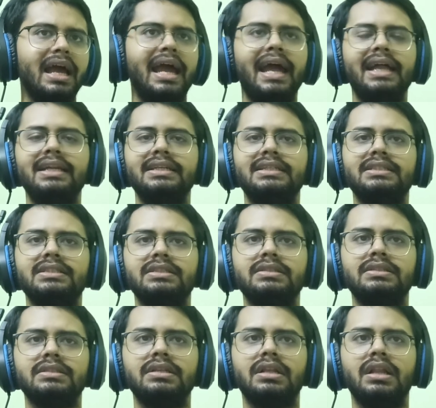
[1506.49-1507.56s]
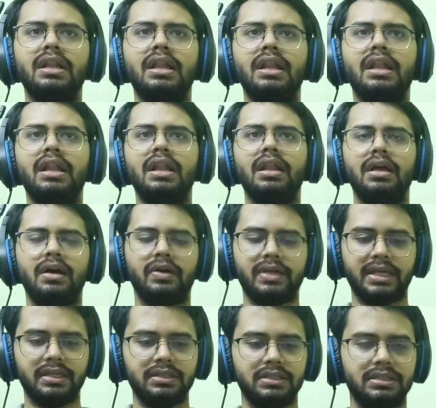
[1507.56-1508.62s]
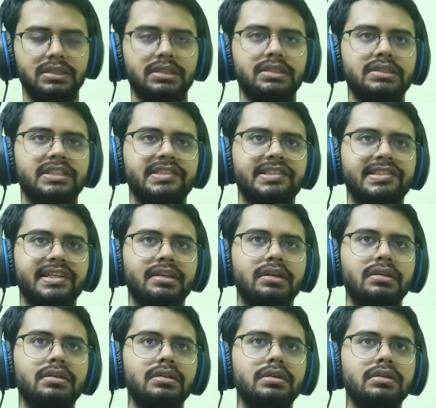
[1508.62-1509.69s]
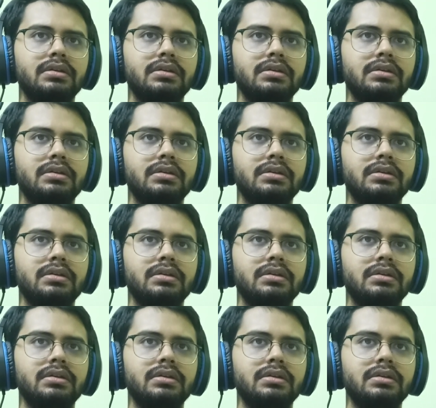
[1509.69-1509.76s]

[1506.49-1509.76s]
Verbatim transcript: And okay, just a sec.